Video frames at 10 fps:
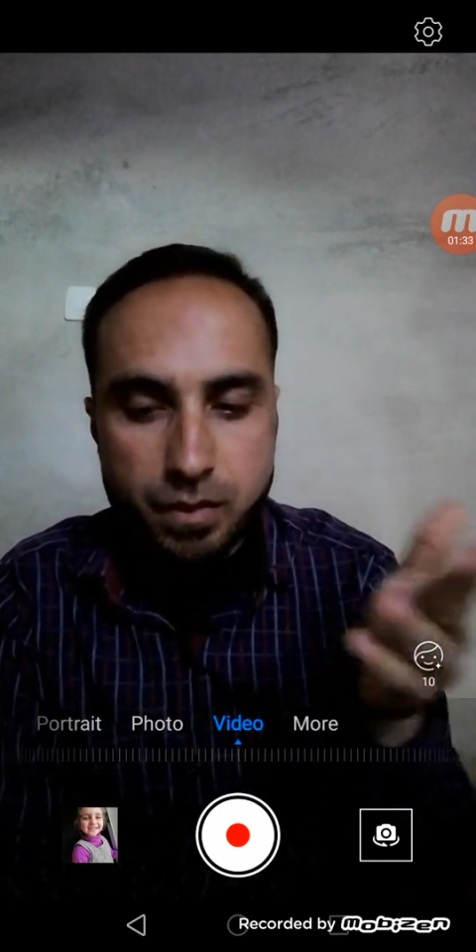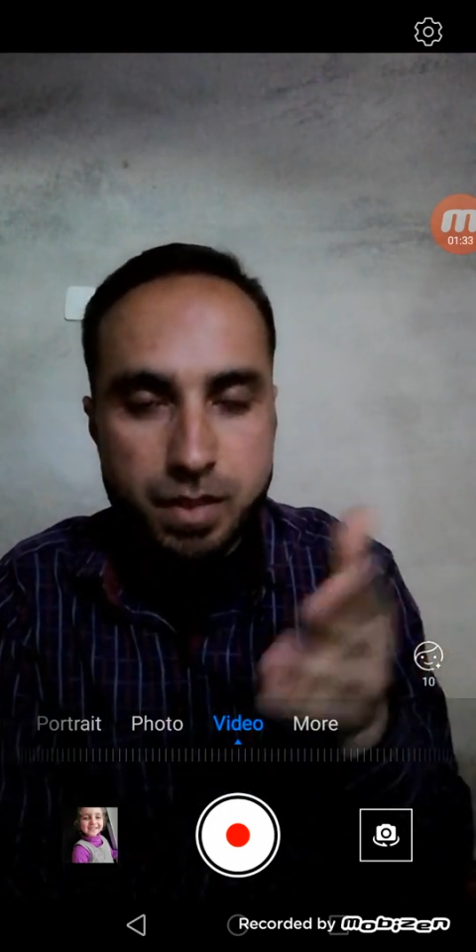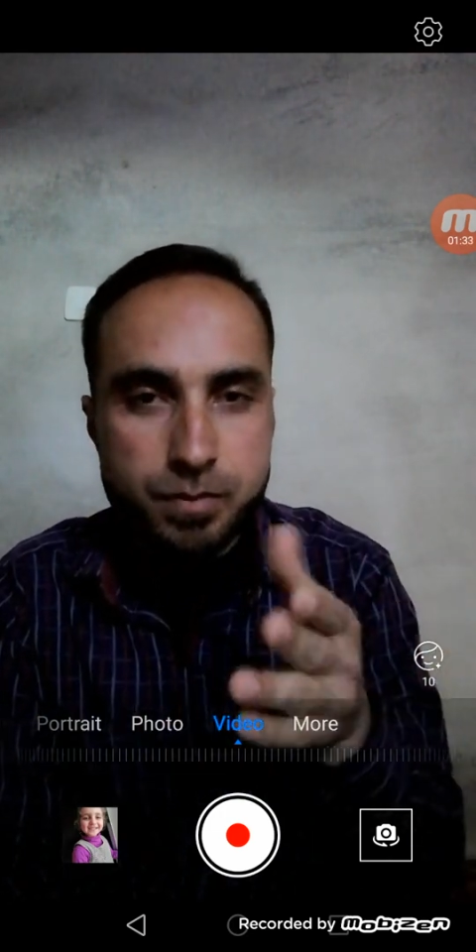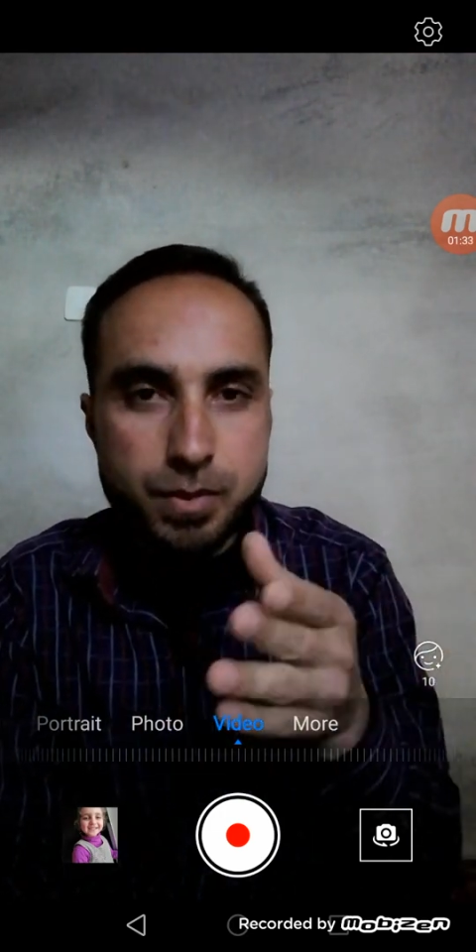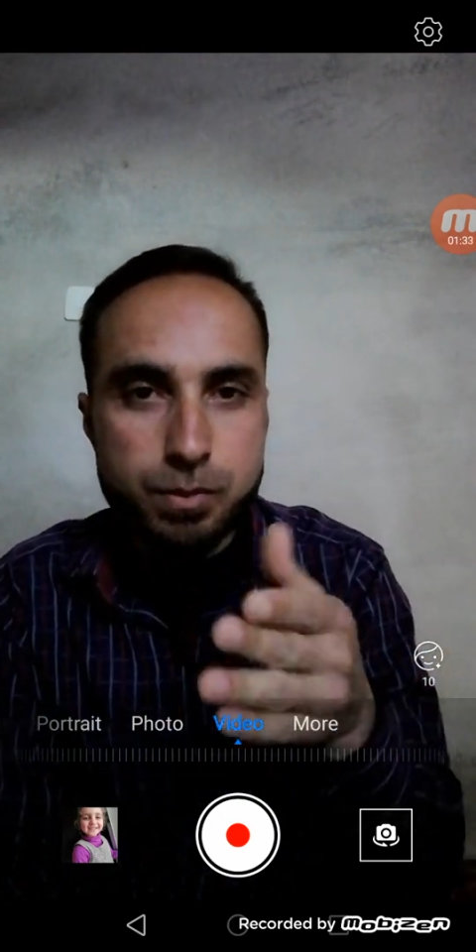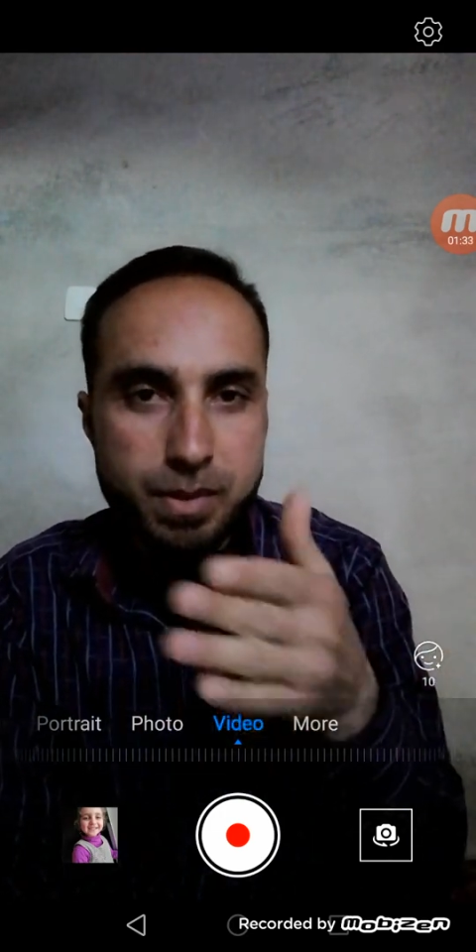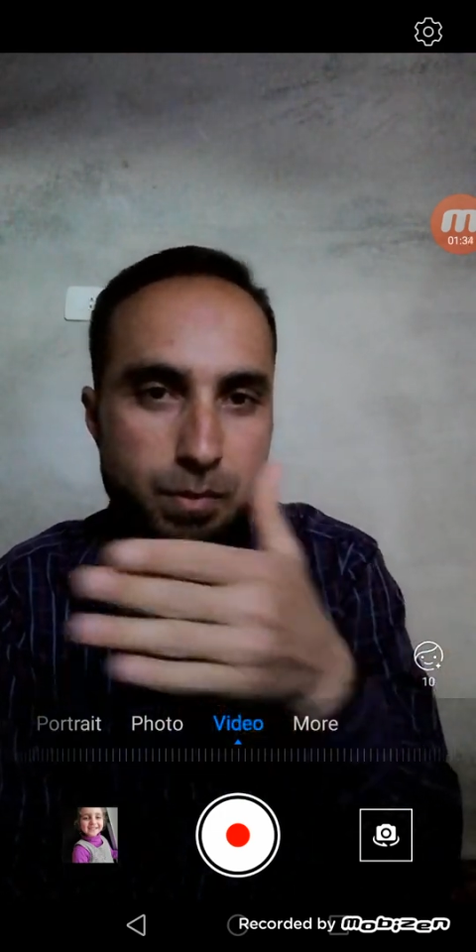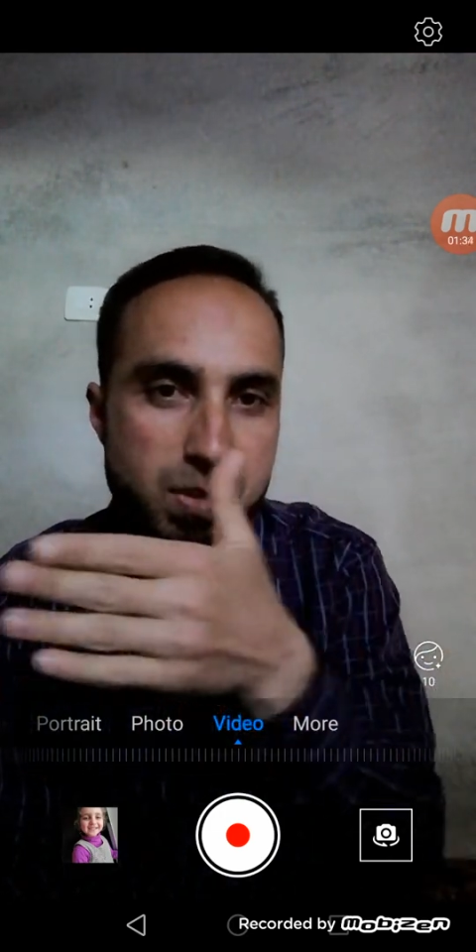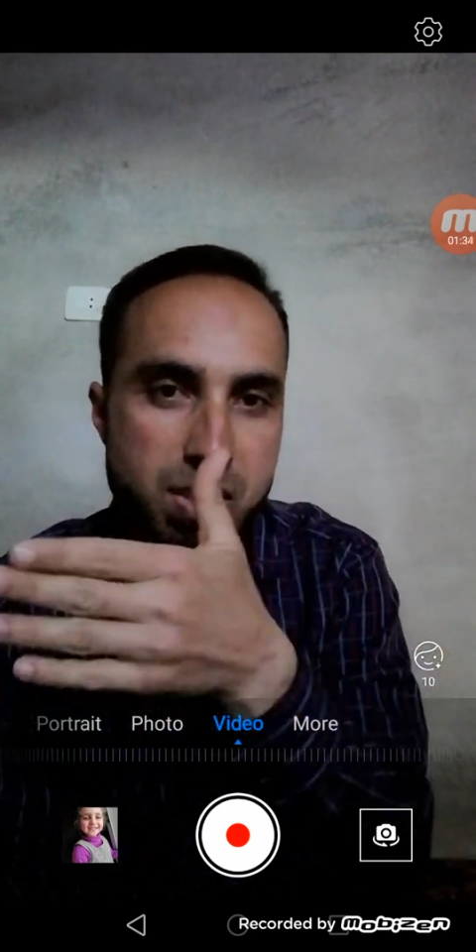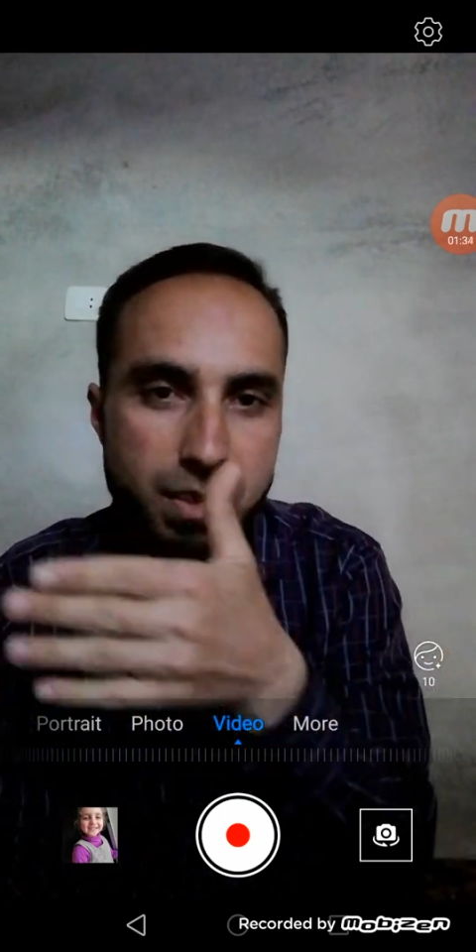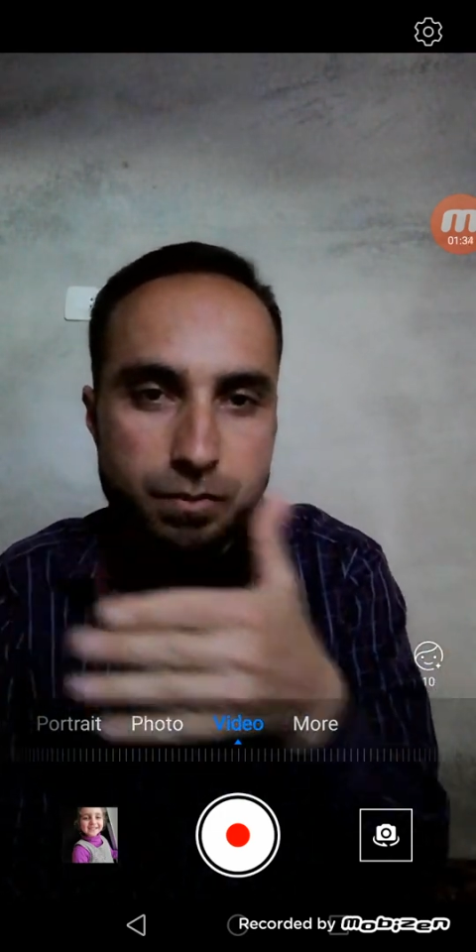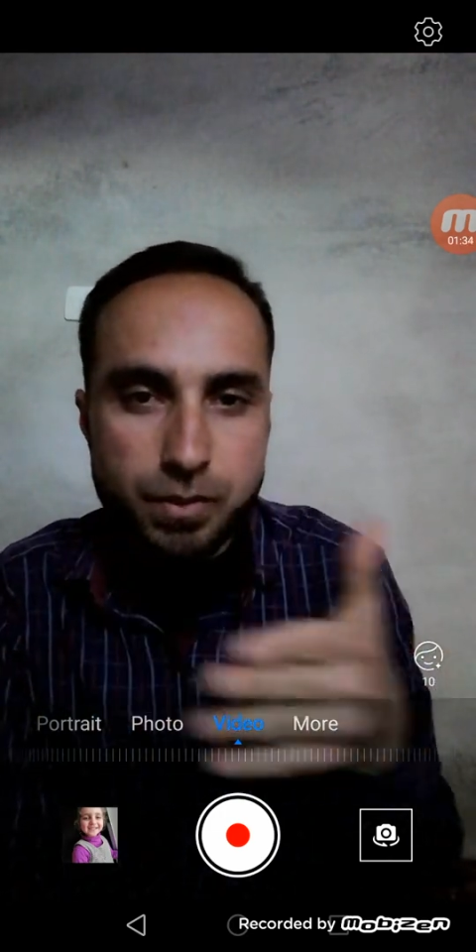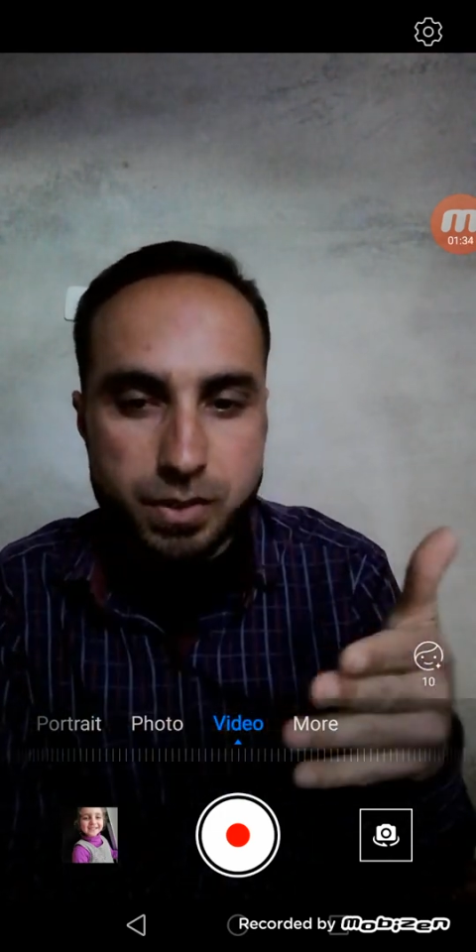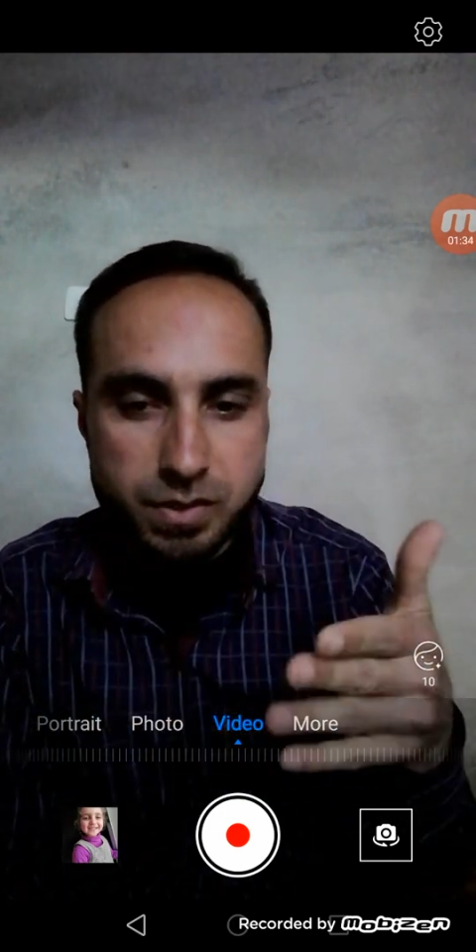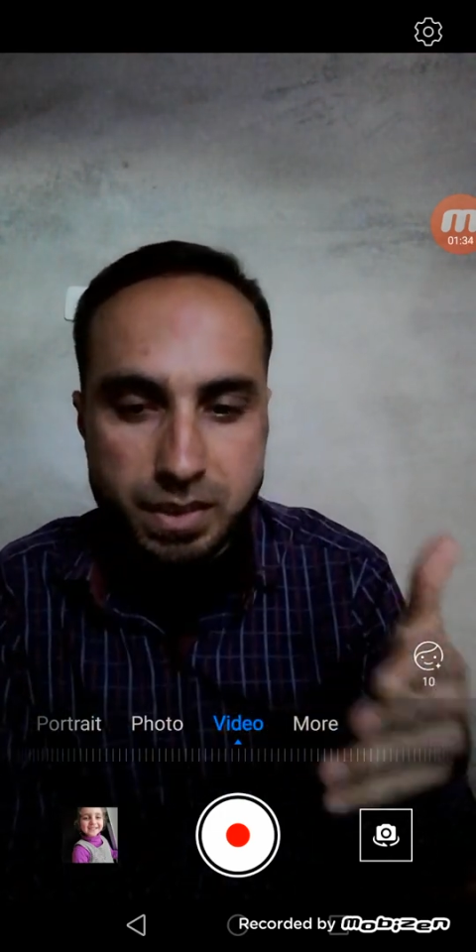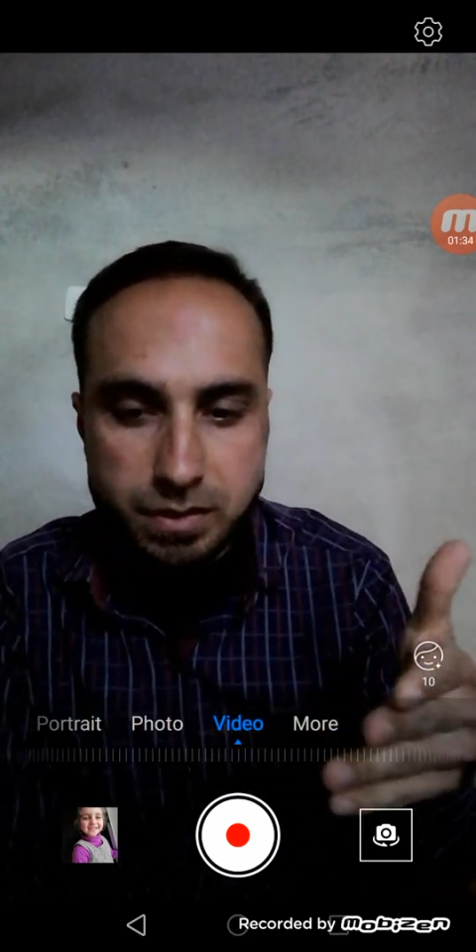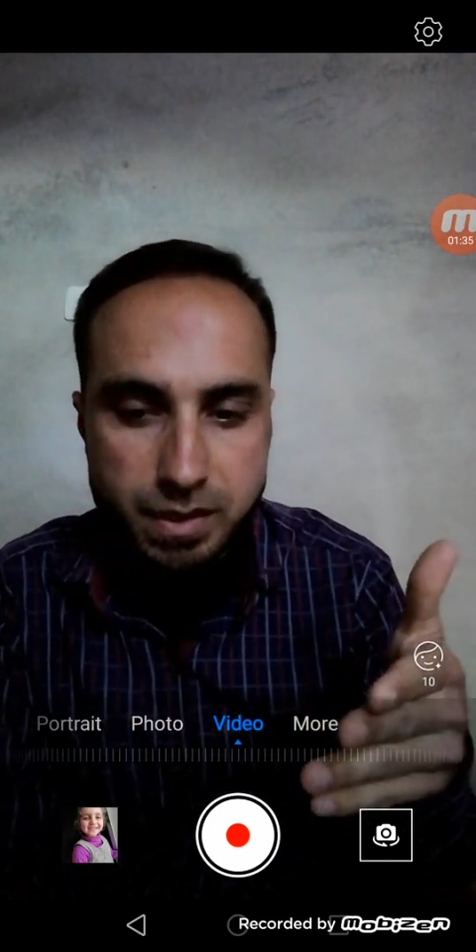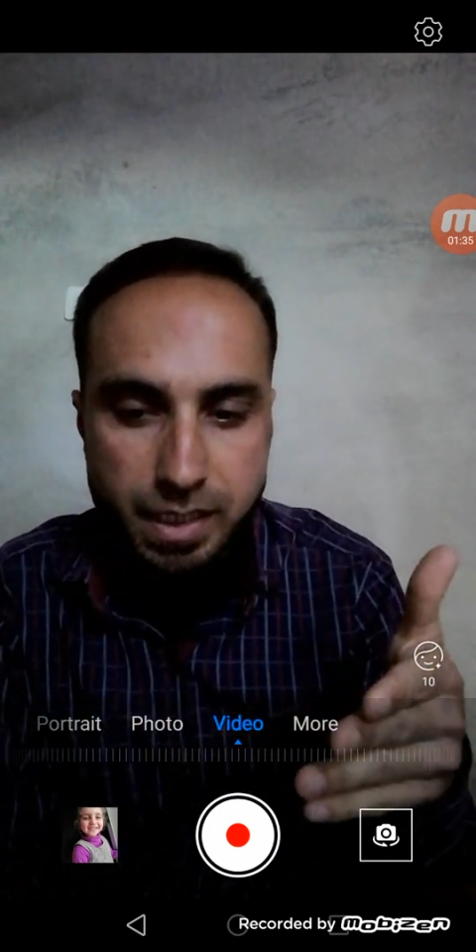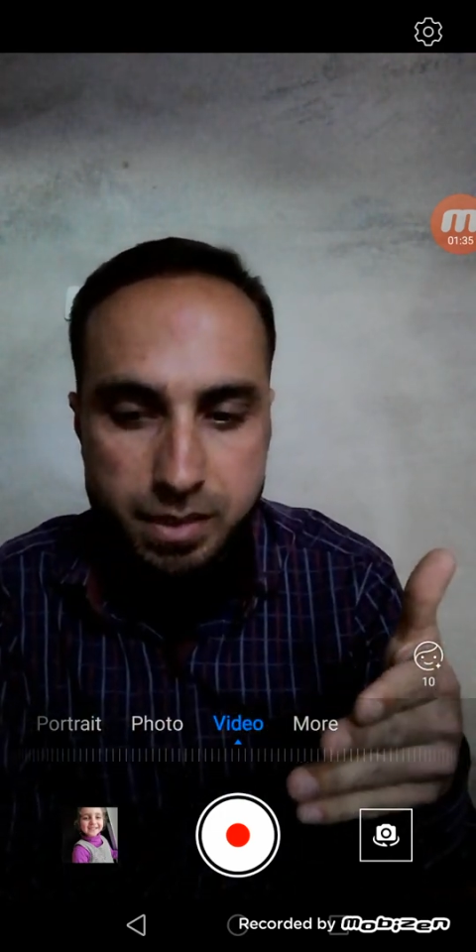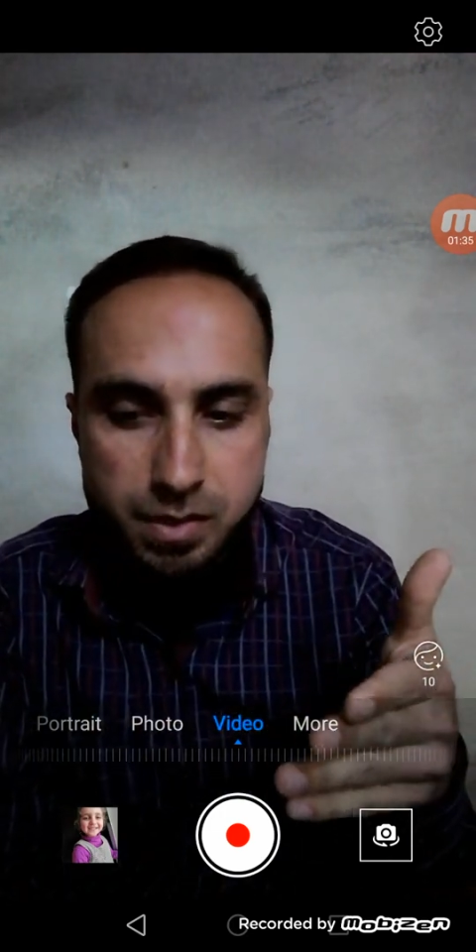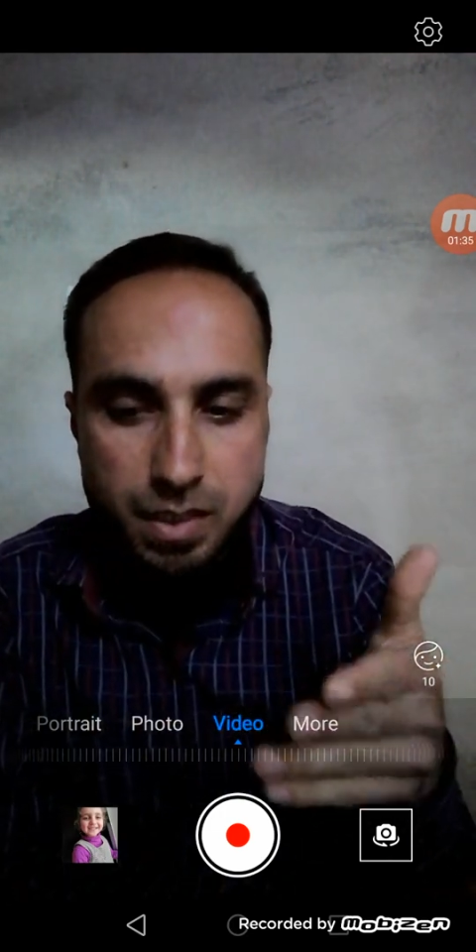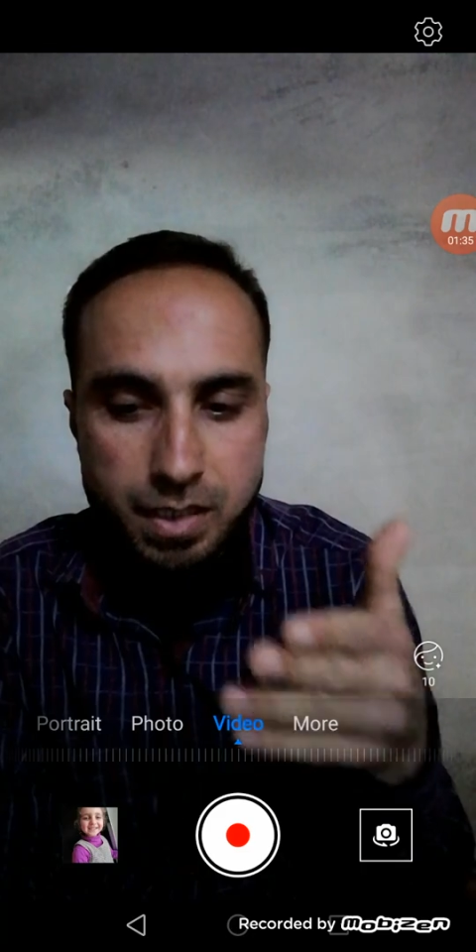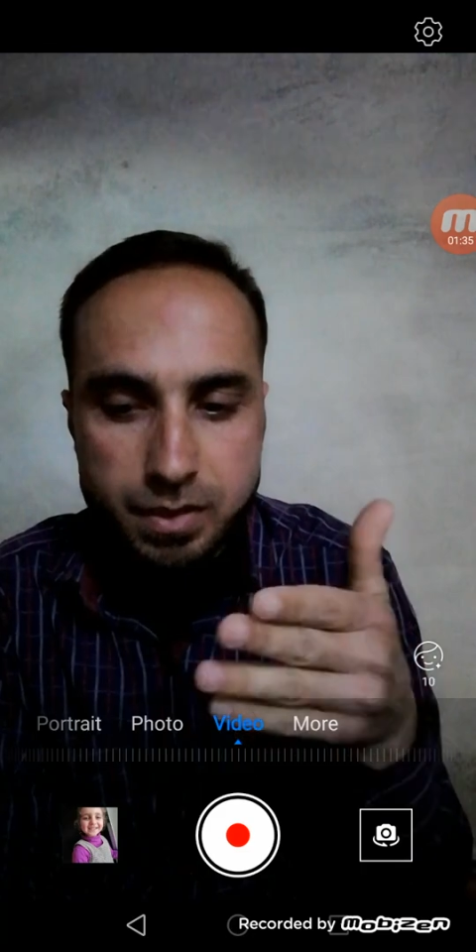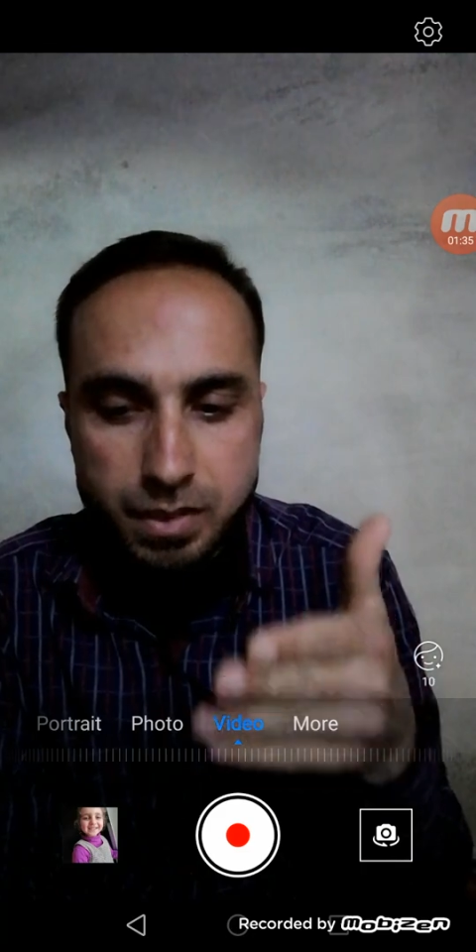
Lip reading: Therefore, when we say for 10 days,